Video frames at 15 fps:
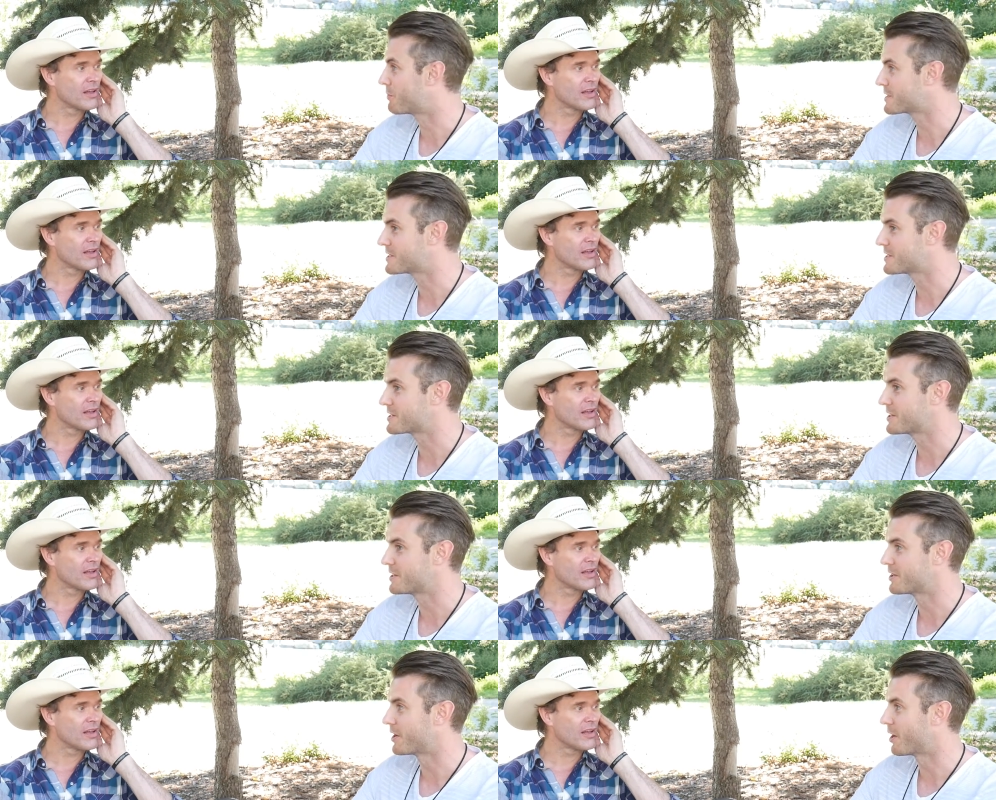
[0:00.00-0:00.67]

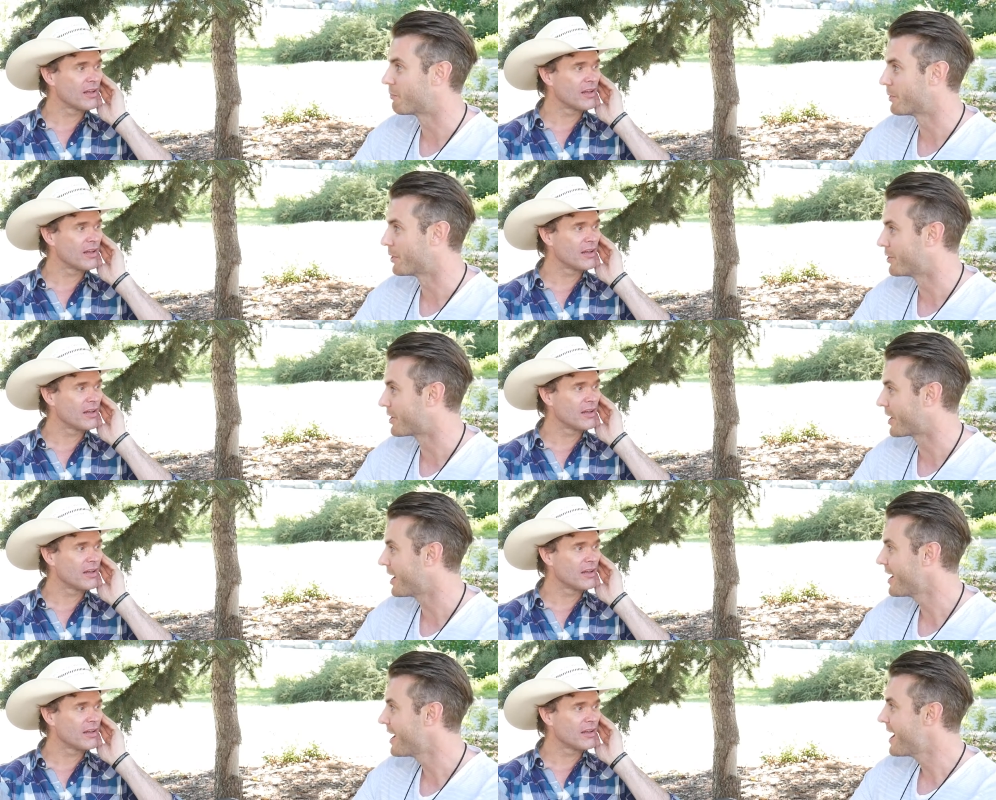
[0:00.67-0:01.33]
Speaker 1: business here in
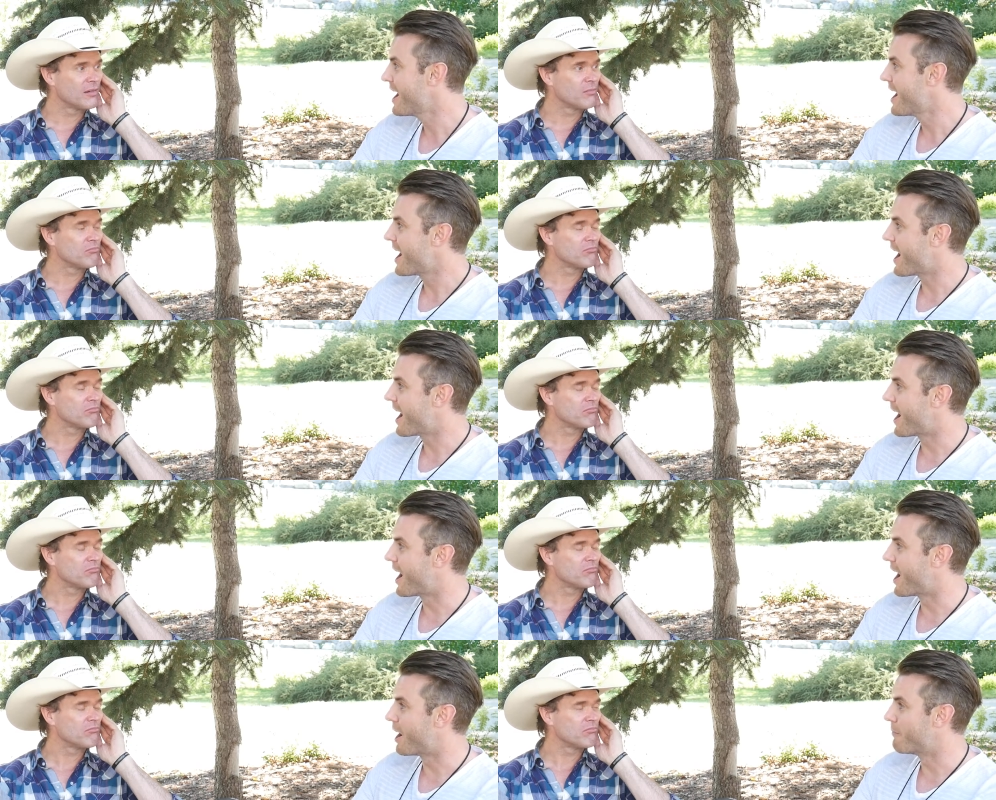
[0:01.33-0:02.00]
Alberta.
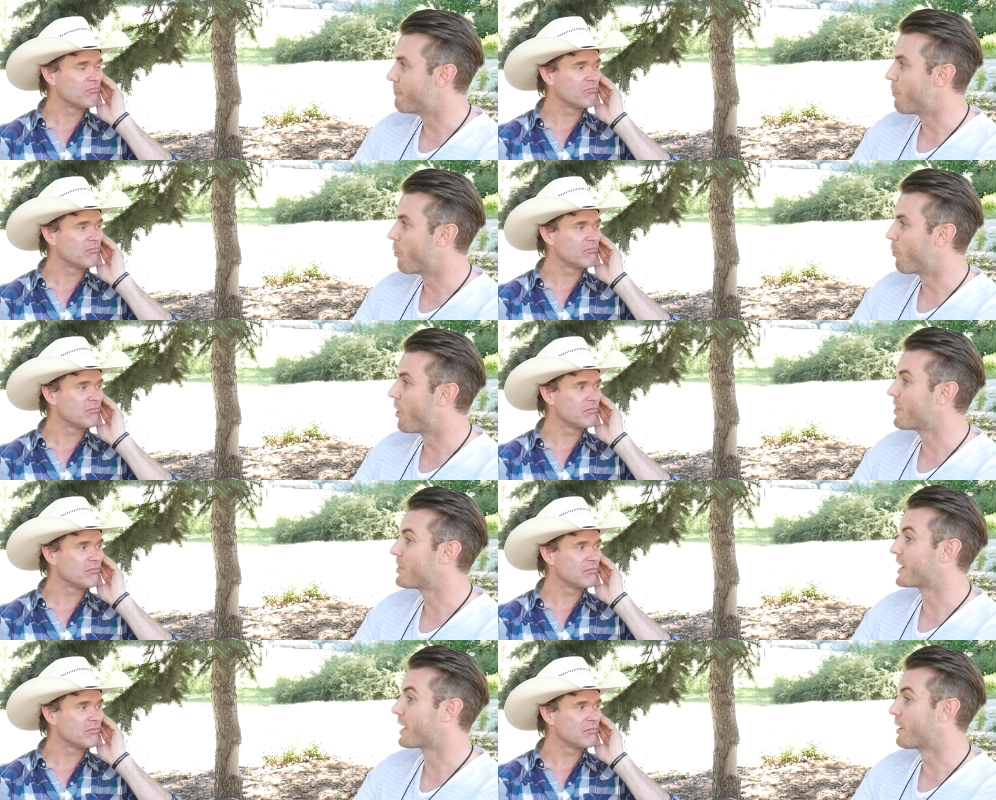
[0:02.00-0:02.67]

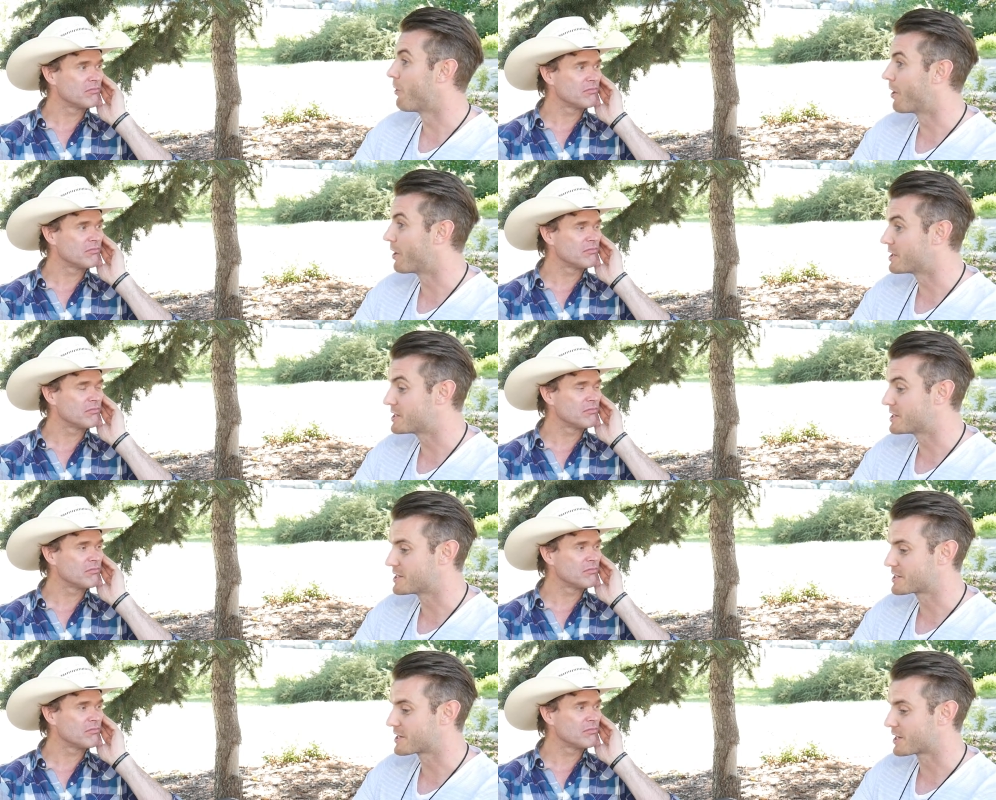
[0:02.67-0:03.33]
Um, one thing I
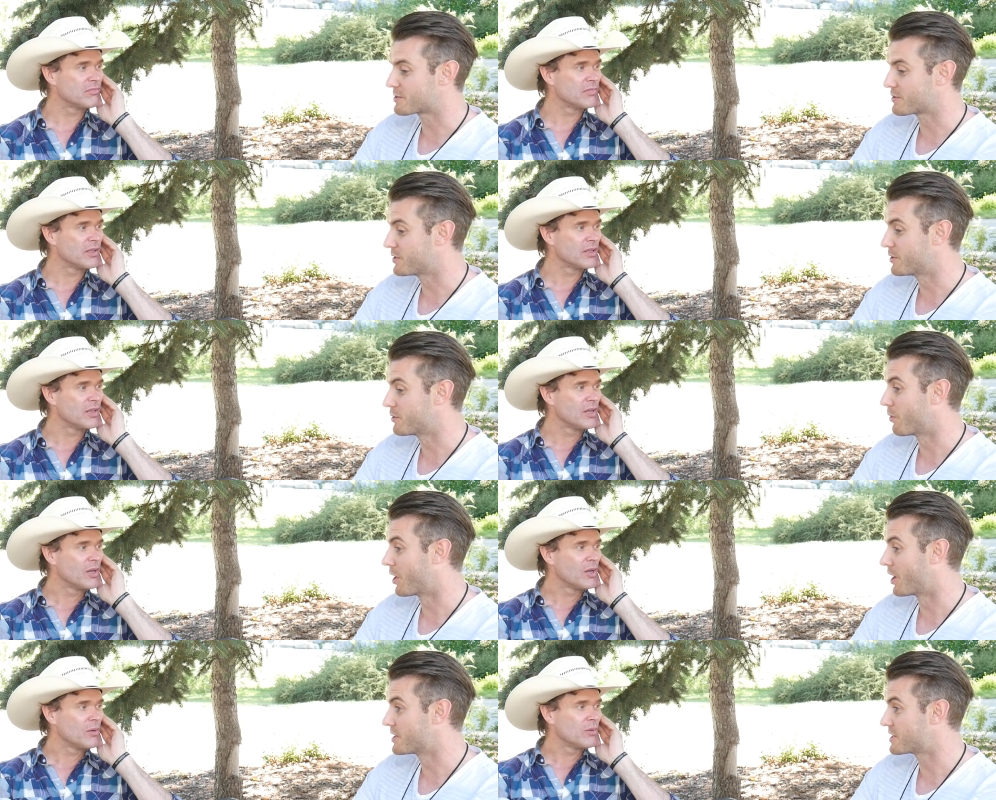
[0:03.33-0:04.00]
wanted to discuss with
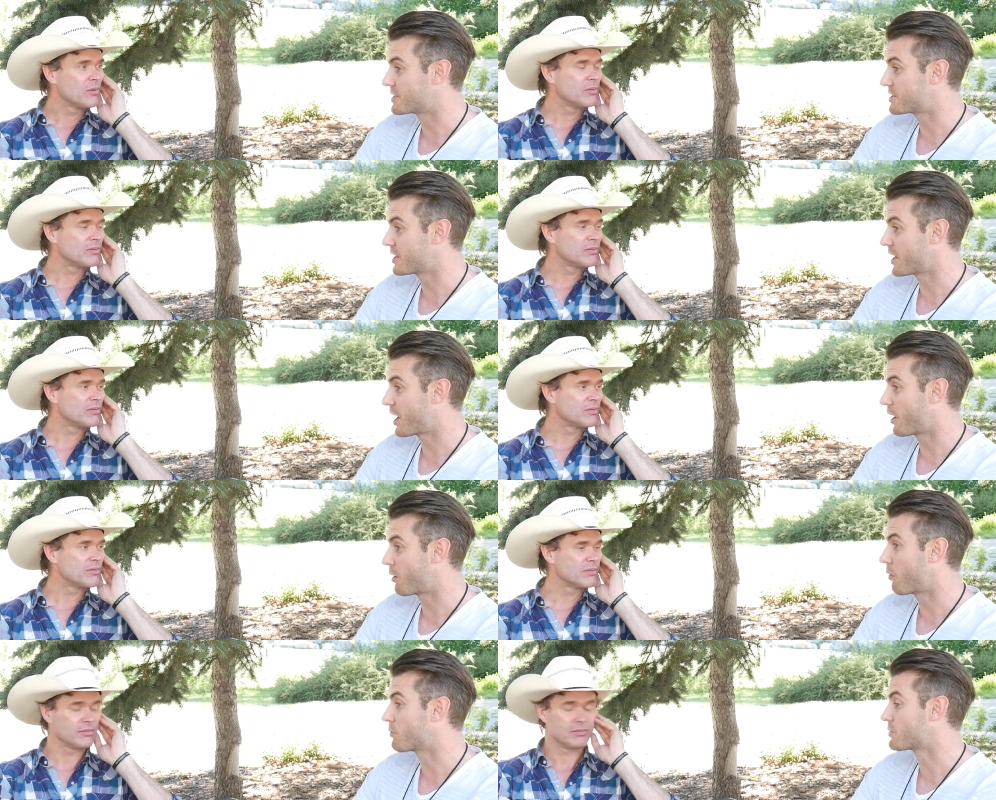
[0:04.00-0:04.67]
you was
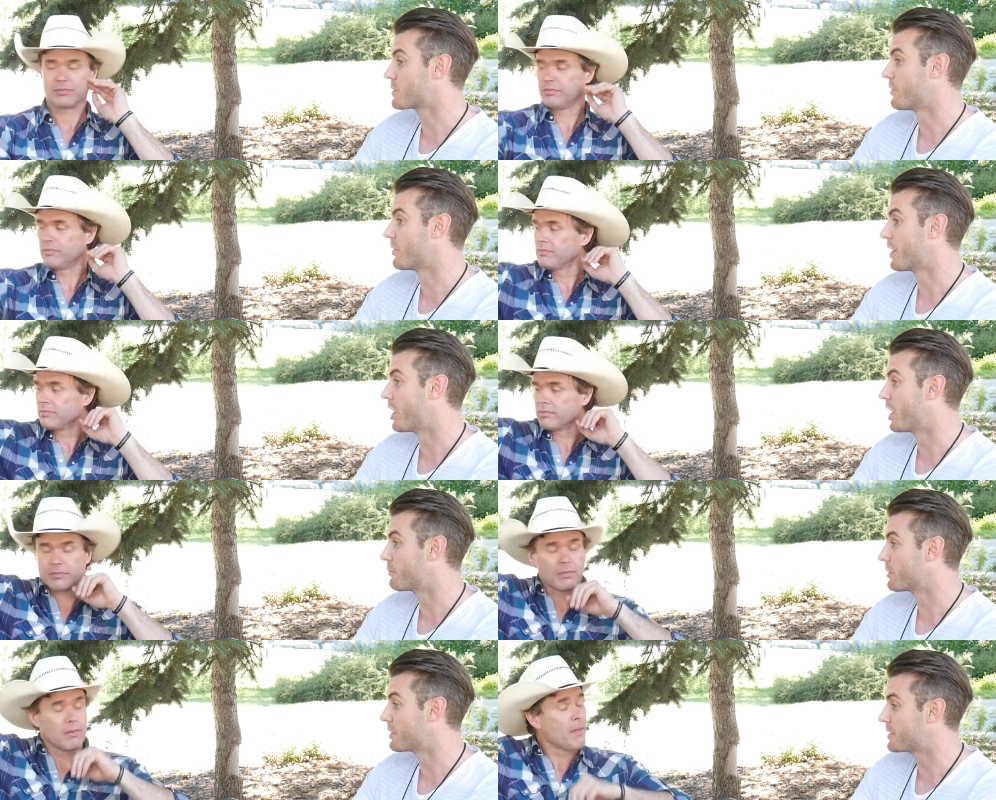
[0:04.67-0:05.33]
uh, what was
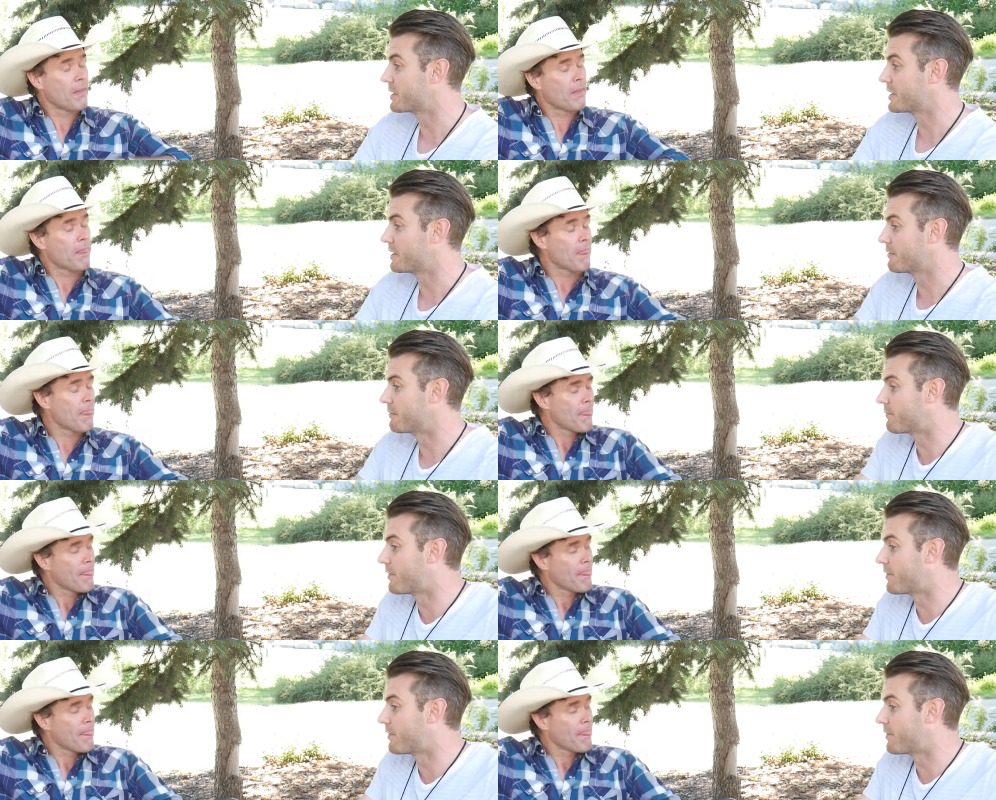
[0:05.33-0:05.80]
going on with the